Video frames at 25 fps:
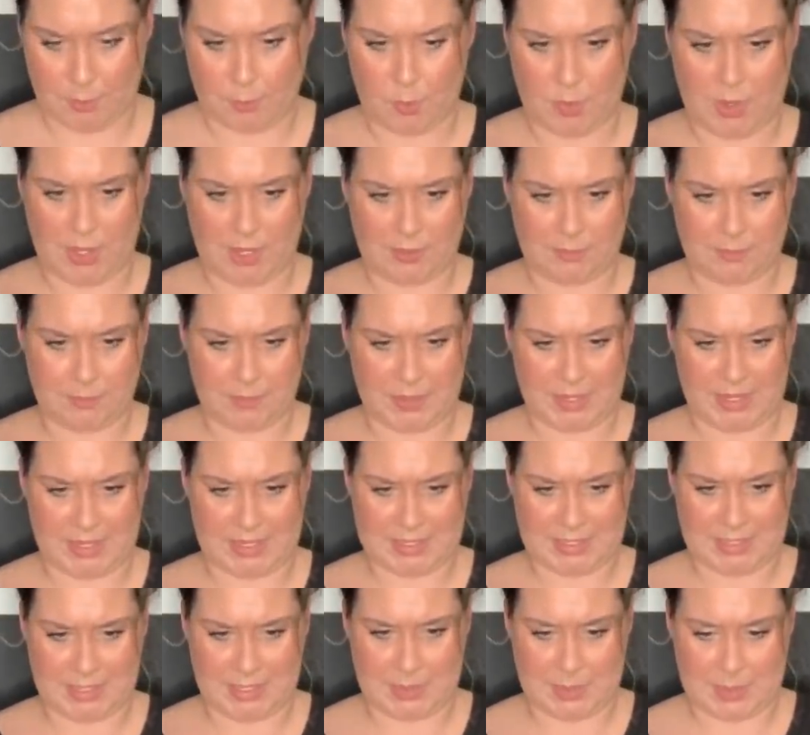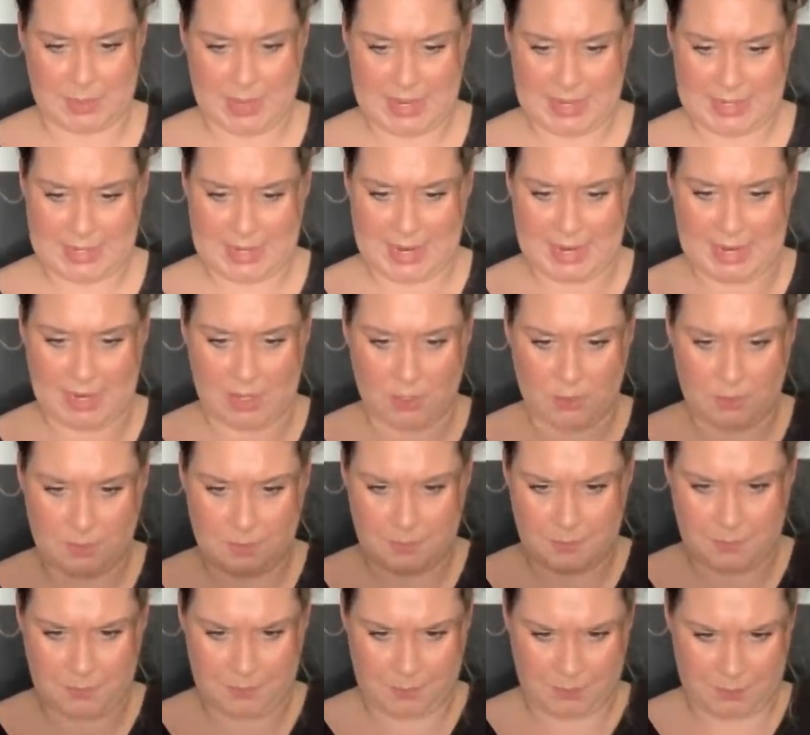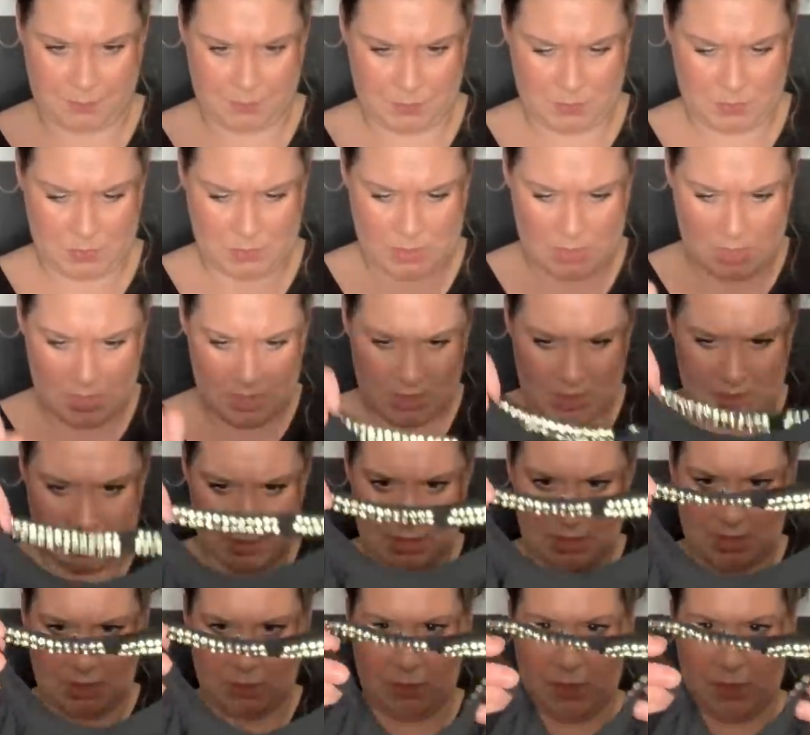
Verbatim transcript: Well, I can tell you right now that